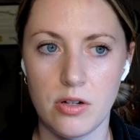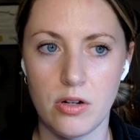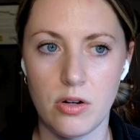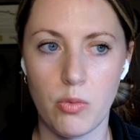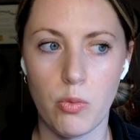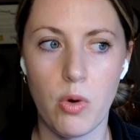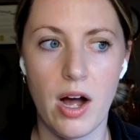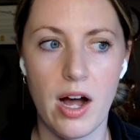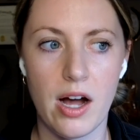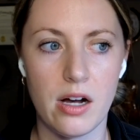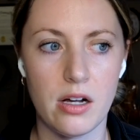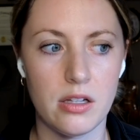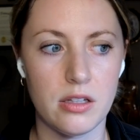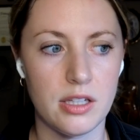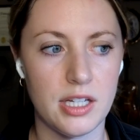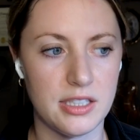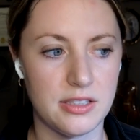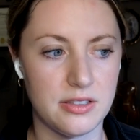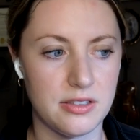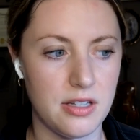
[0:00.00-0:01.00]
while
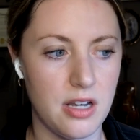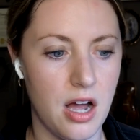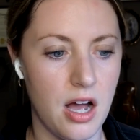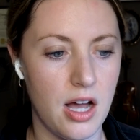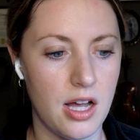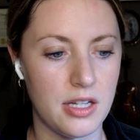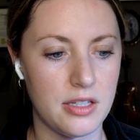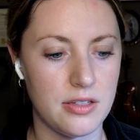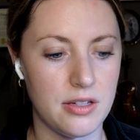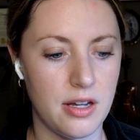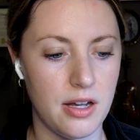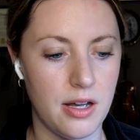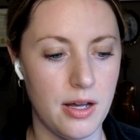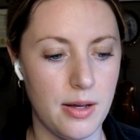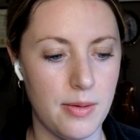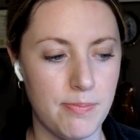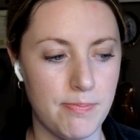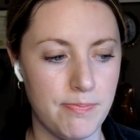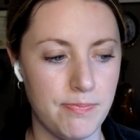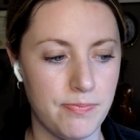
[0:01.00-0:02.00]
it's not,
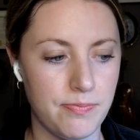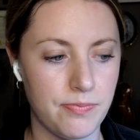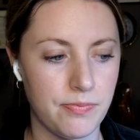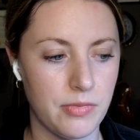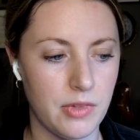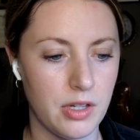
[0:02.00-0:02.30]
um,